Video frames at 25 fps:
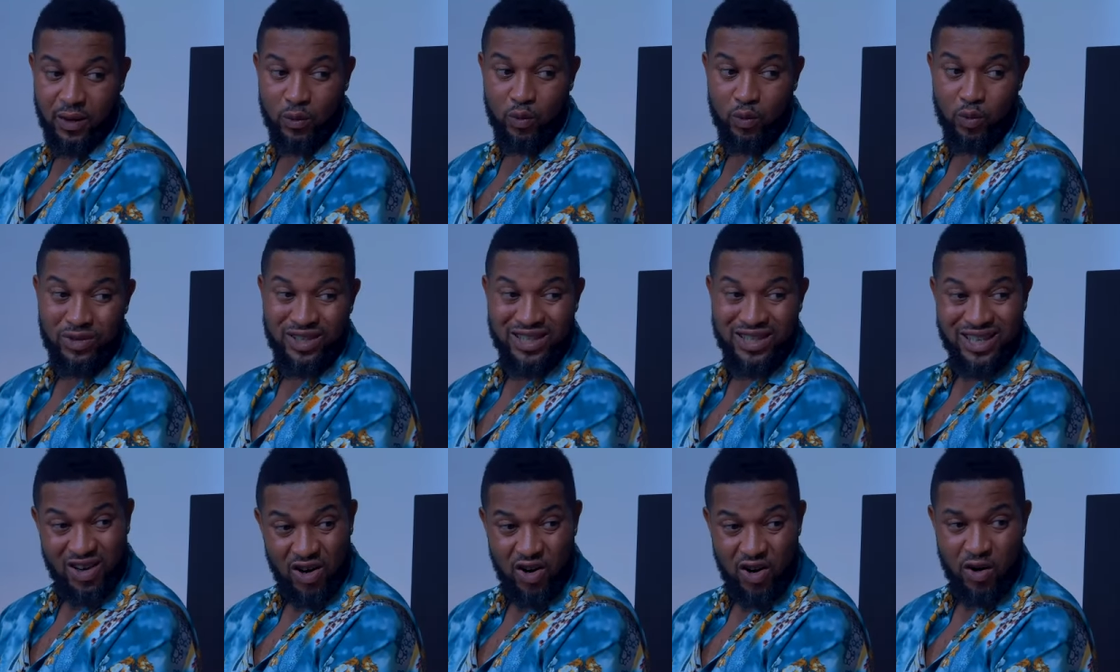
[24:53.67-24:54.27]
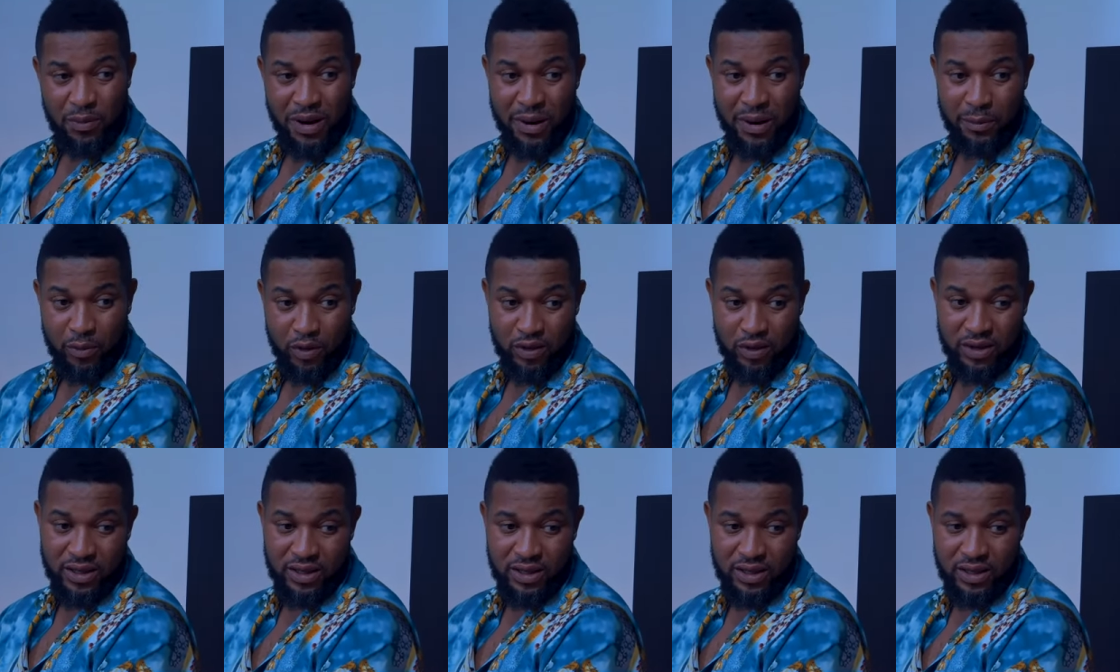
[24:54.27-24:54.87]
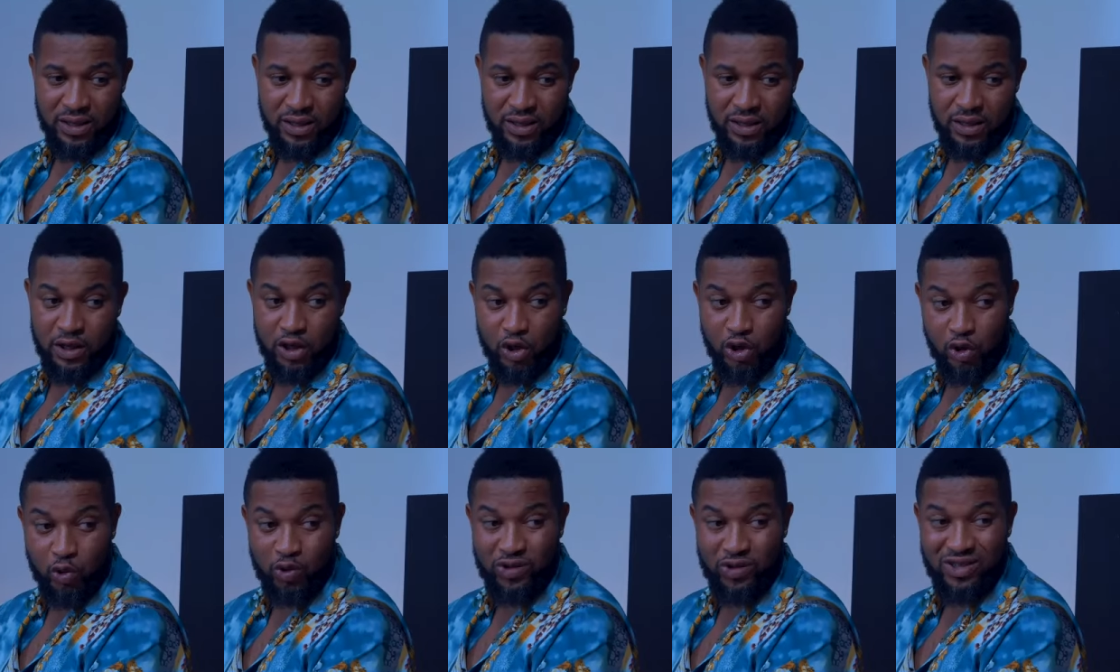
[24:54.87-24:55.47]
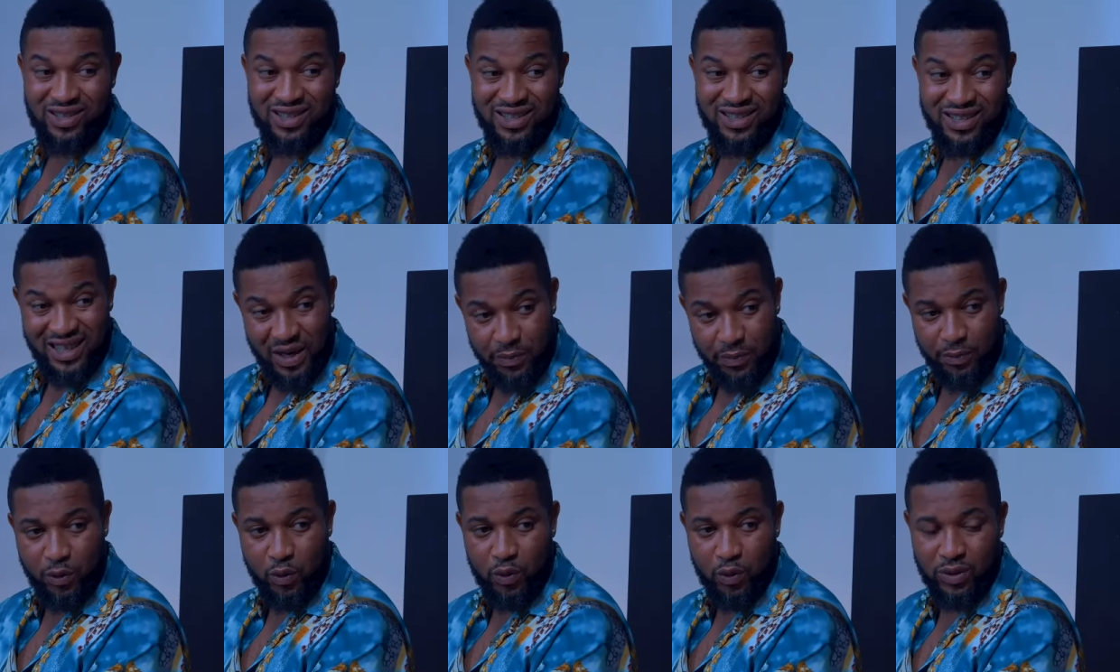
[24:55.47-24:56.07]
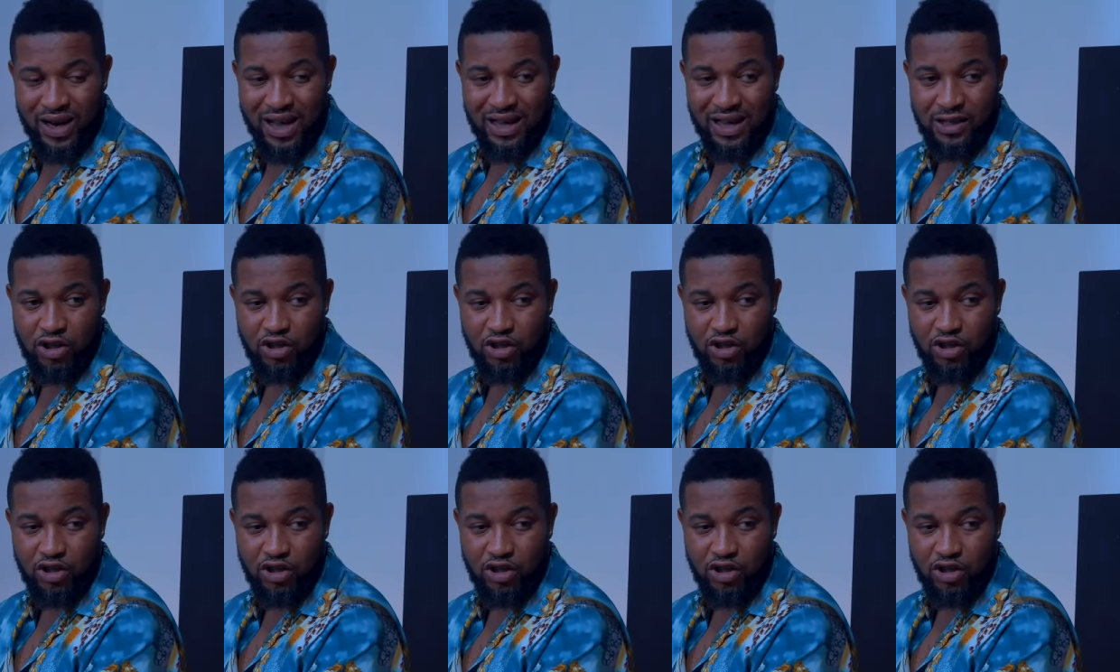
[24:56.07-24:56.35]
I will tell my mother that you're sleeping with